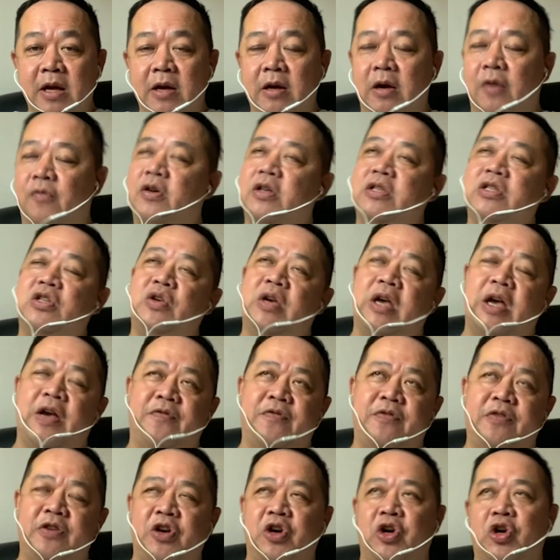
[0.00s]
Of course, you
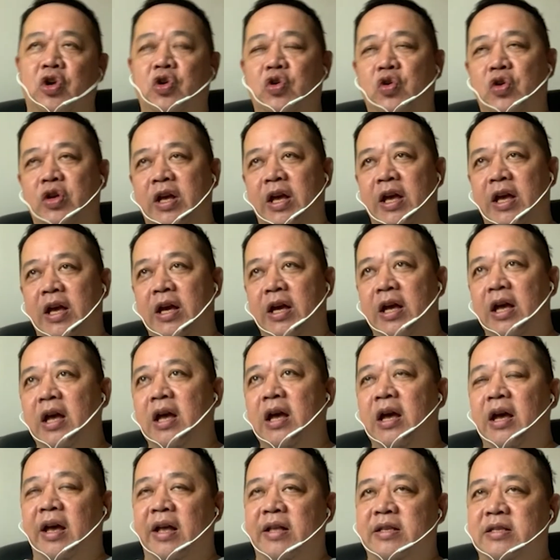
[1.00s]
have your clothing,
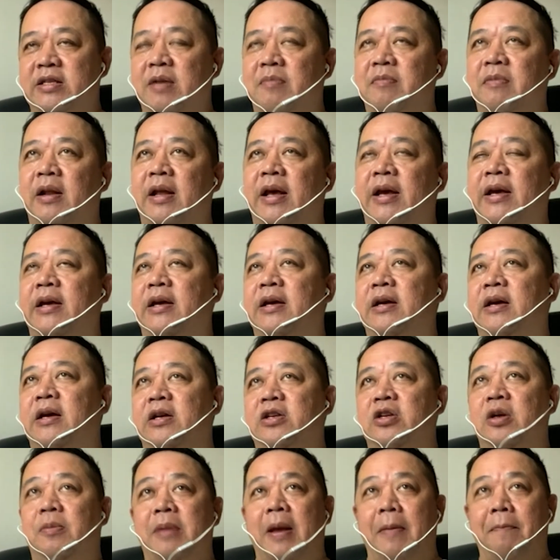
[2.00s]
and some like
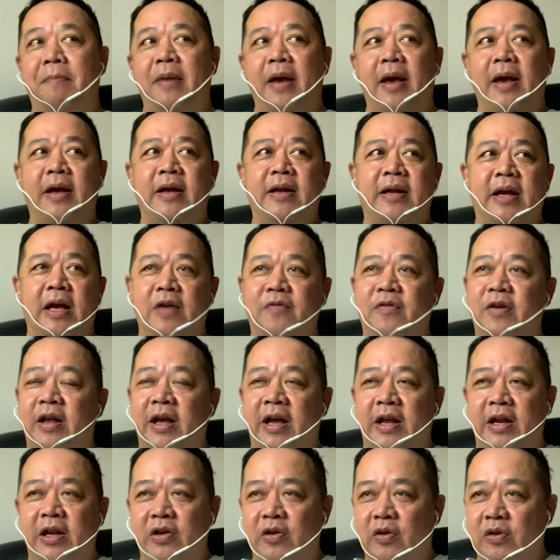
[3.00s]
your BlackPink, they
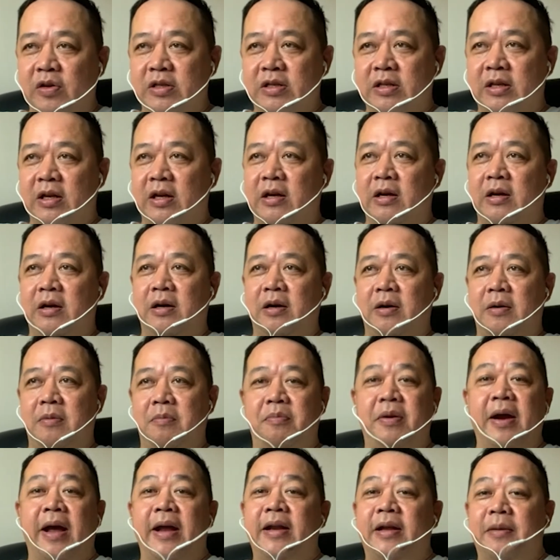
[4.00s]
even endorse
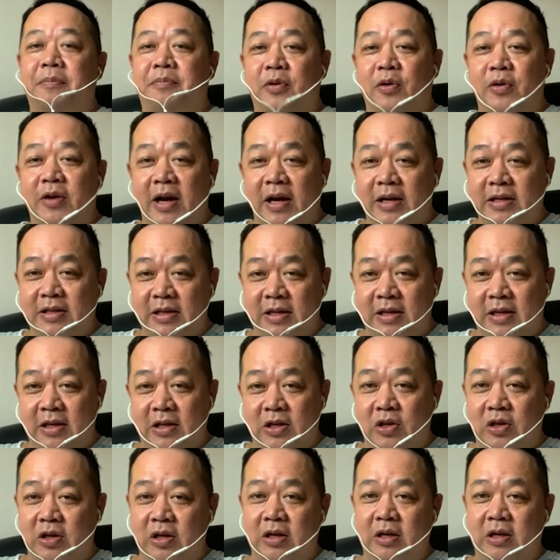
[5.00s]
branded products
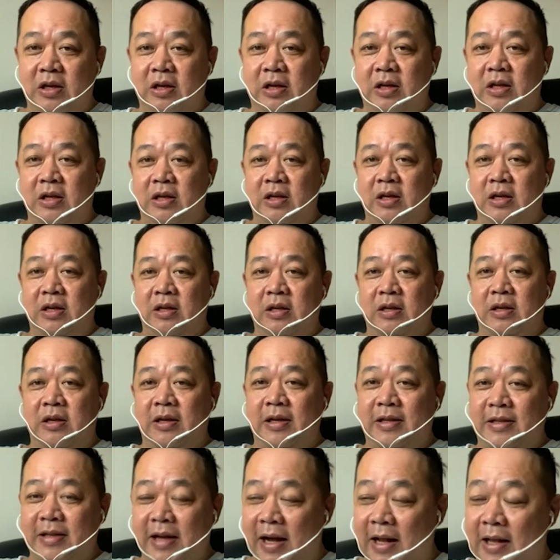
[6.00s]
in
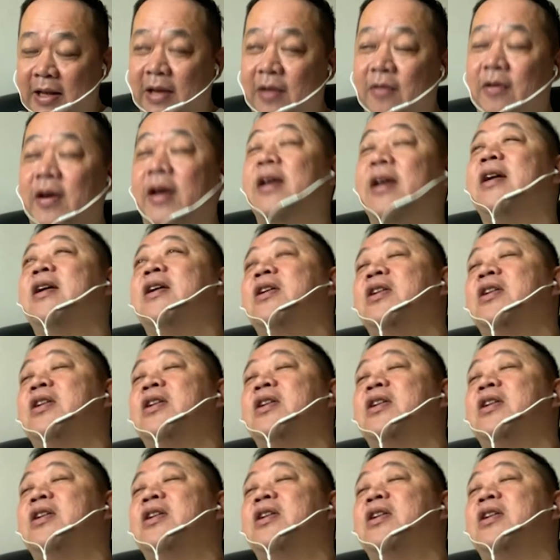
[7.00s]
Italy, right?